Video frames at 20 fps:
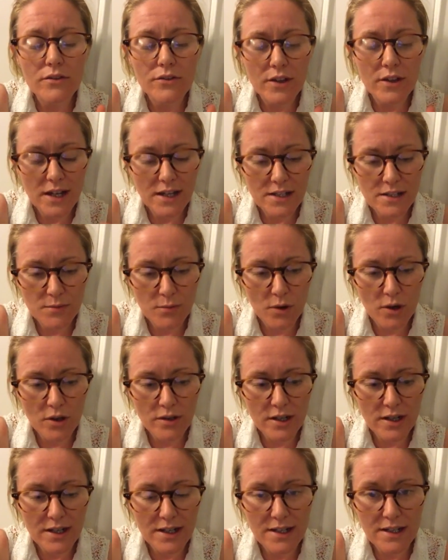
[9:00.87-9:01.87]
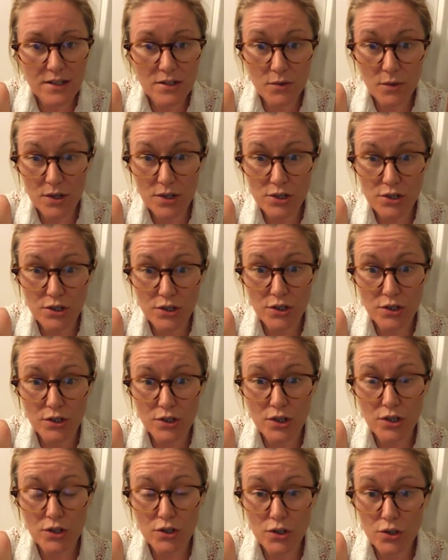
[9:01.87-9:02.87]
The next one is
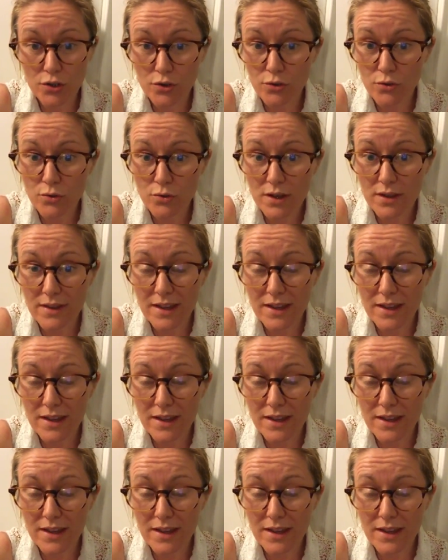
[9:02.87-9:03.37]
question 2.